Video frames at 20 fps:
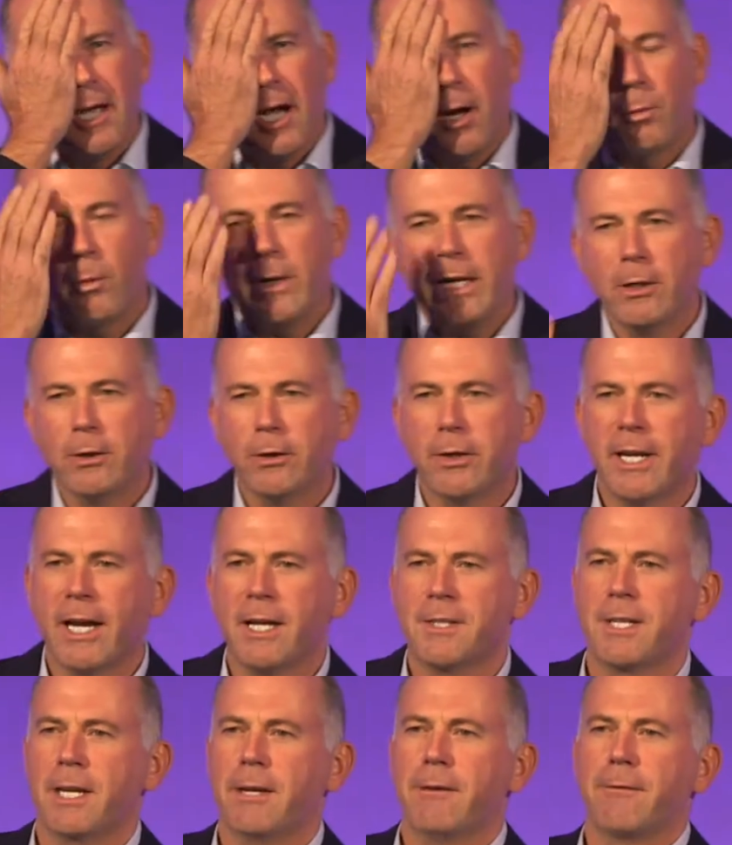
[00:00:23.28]
And we look
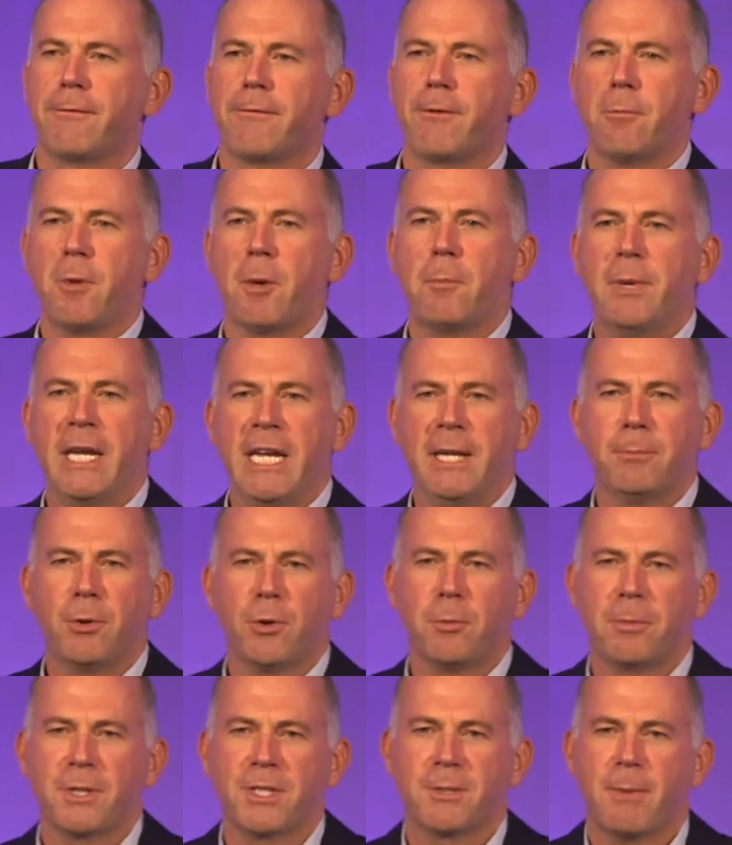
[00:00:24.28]
at it from a
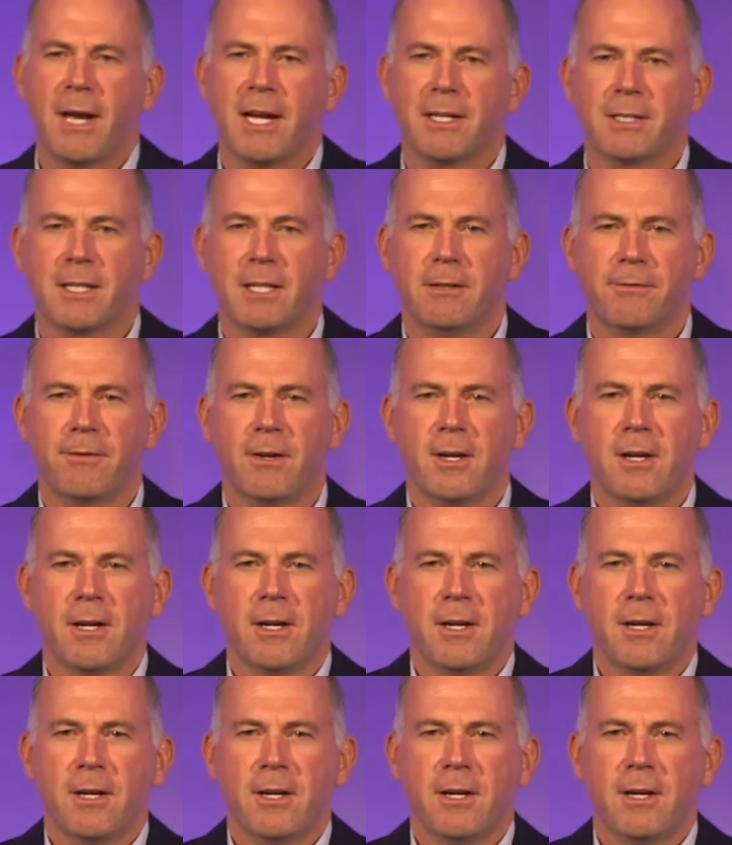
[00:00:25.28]
people perspective,